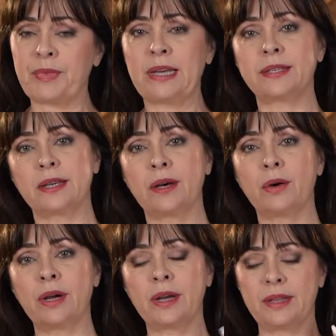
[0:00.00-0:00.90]

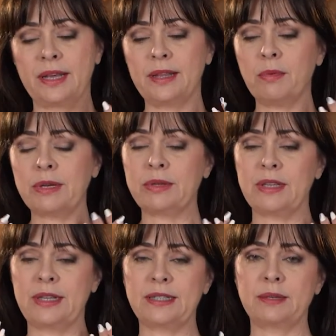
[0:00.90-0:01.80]
So
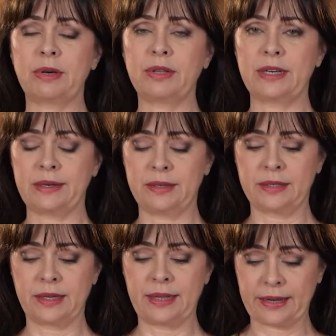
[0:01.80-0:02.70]
that's about
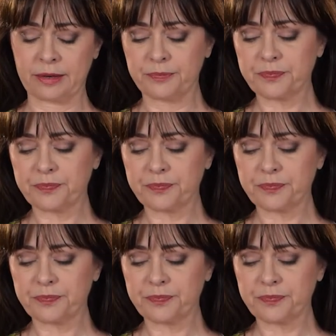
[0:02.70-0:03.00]
the neck.